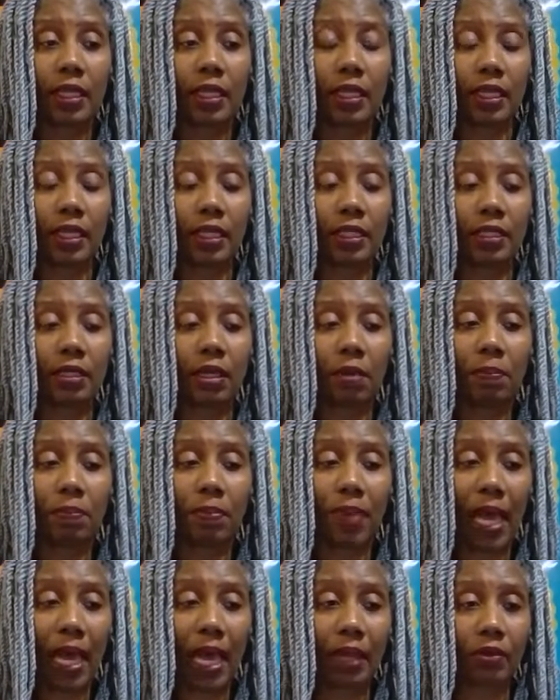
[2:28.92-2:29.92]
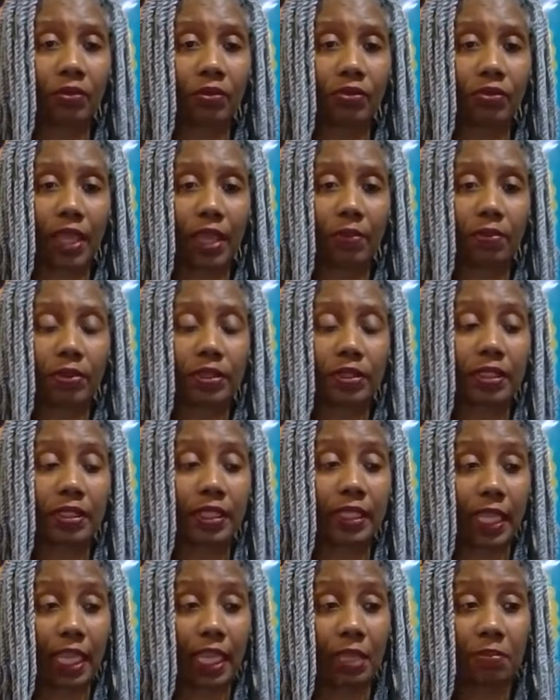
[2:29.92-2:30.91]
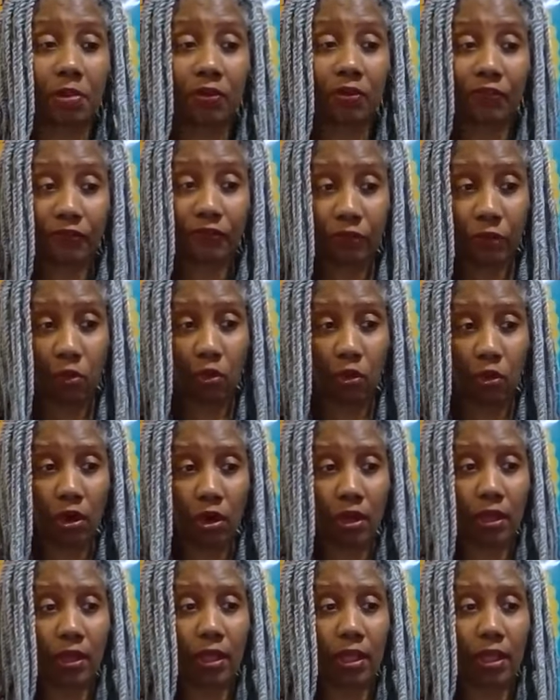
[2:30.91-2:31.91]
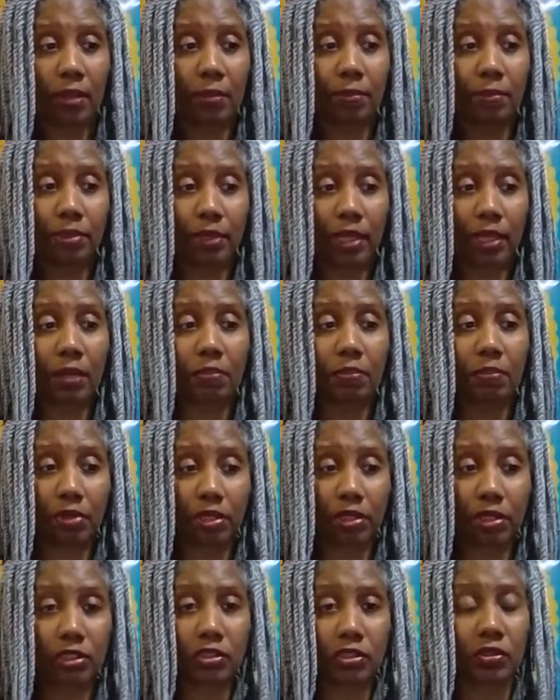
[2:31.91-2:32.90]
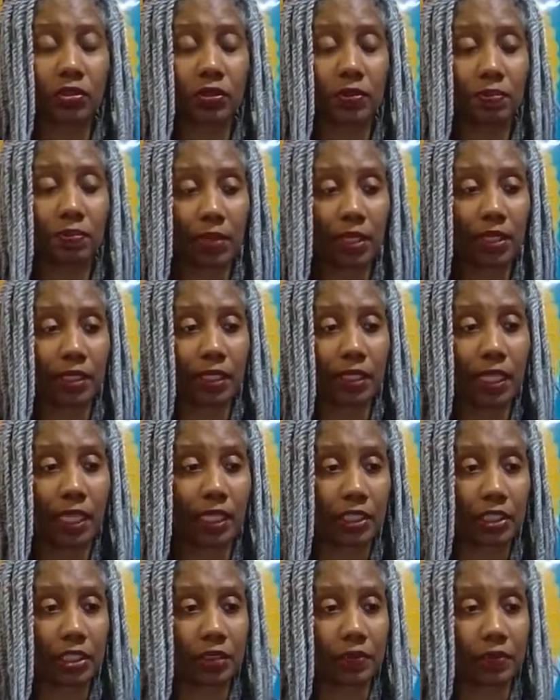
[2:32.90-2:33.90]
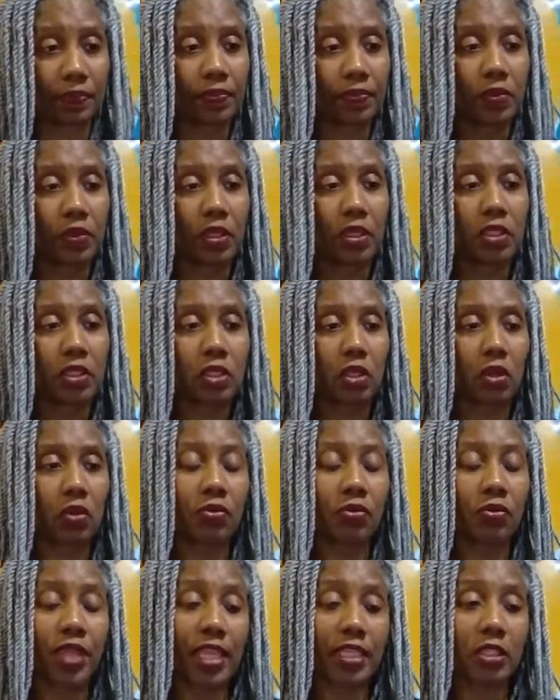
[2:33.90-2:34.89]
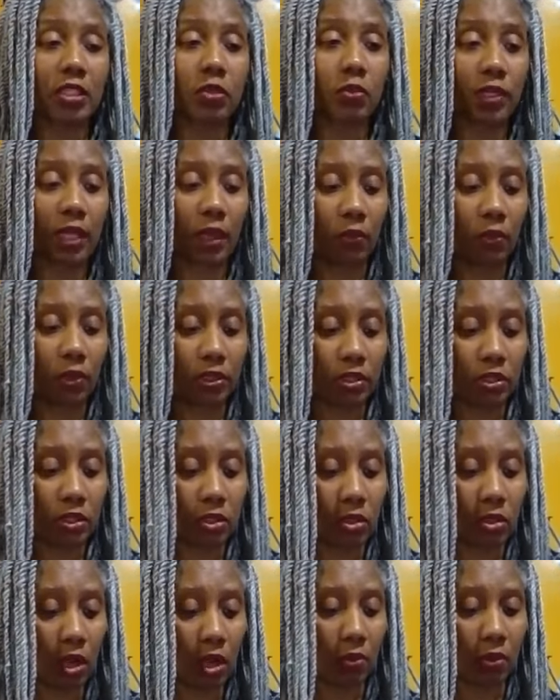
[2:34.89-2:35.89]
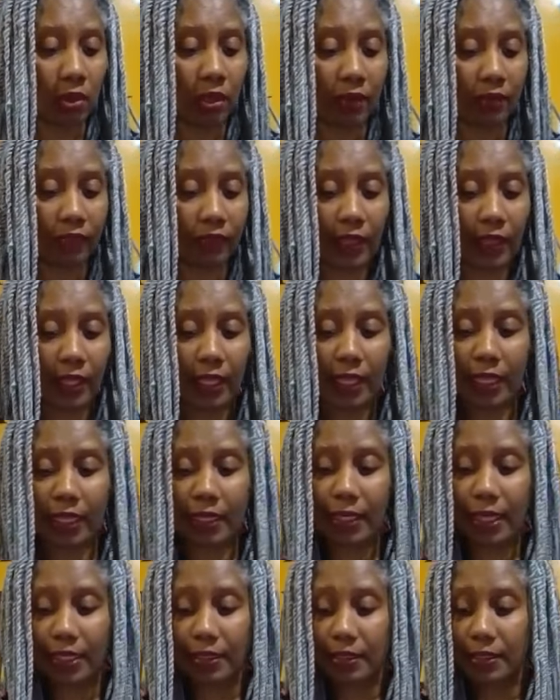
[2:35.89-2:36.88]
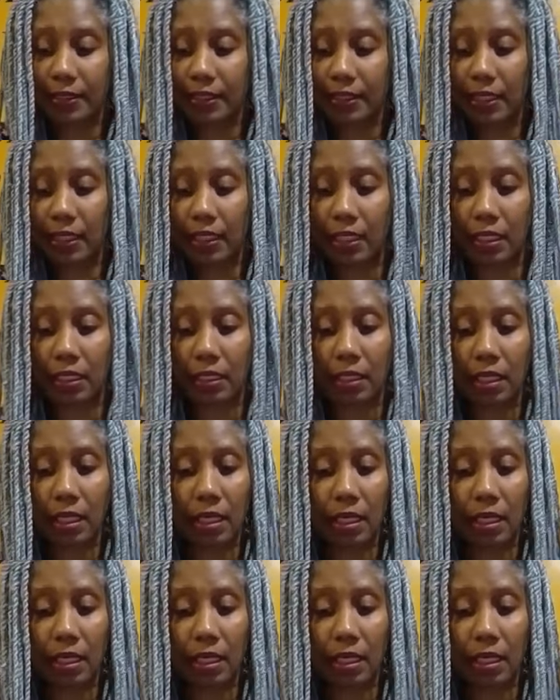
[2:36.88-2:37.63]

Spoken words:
in a bottle that was labeled for blood pressure medication. So that's what I wanted to start with. And I did